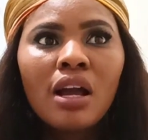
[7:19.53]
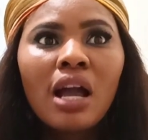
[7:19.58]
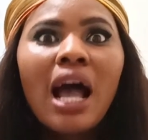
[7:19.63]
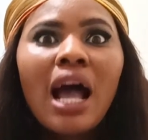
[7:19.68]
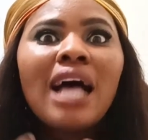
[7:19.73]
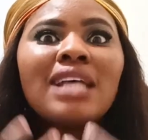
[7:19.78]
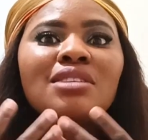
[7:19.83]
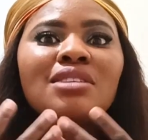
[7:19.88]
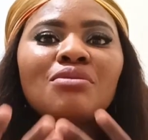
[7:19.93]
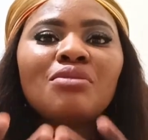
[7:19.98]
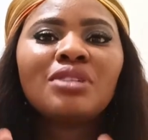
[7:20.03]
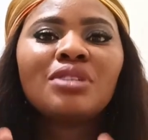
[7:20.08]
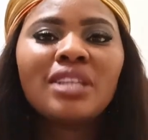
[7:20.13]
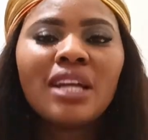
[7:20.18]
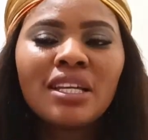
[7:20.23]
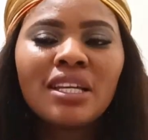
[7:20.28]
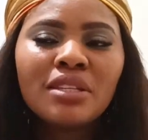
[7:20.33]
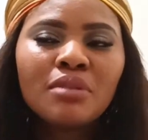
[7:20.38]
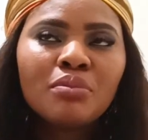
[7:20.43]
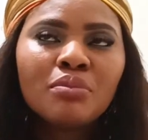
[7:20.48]
Ask for
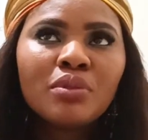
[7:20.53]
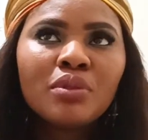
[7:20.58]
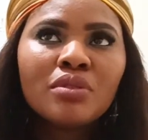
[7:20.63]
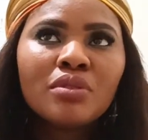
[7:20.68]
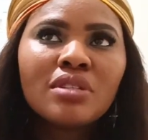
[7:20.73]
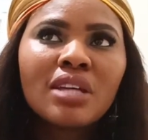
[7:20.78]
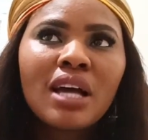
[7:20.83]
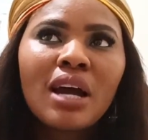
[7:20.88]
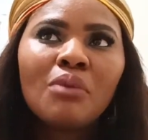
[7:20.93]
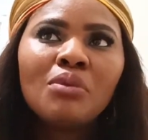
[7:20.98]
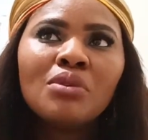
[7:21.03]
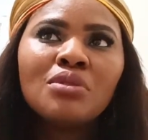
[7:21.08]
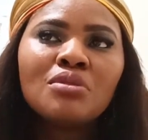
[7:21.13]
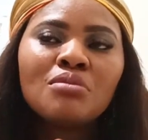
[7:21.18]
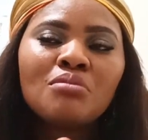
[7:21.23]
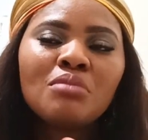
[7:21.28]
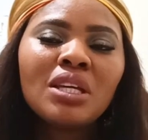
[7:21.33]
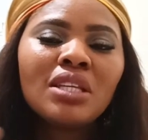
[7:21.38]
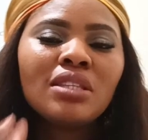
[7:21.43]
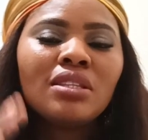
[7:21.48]
their input. I want
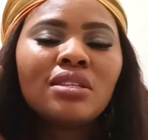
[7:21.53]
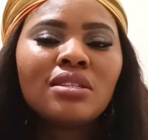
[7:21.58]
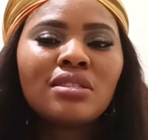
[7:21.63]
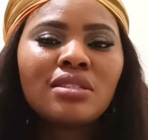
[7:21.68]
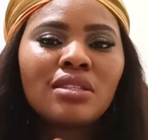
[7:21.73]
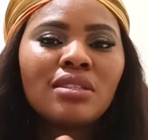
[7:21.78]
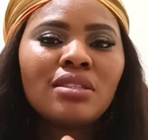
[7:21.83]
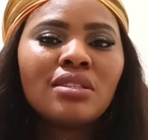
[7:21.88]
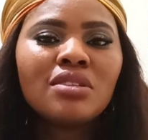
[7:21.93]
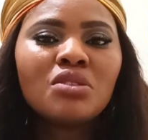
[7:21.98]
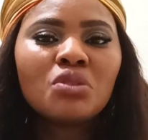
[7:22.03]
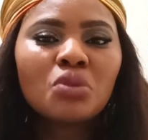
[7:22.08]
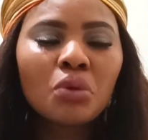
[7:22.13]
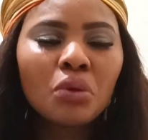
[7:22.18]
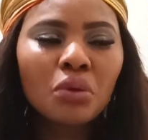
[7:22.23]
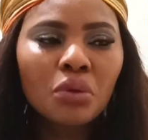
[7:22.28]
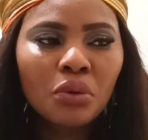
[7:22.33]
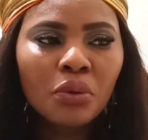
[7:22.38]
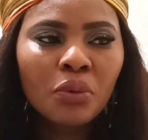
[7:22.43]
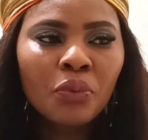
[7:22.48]
to make this in this
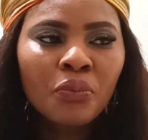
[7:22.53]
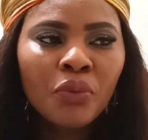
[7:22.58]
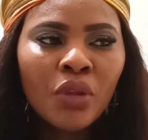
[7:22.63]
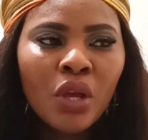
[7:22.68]
color.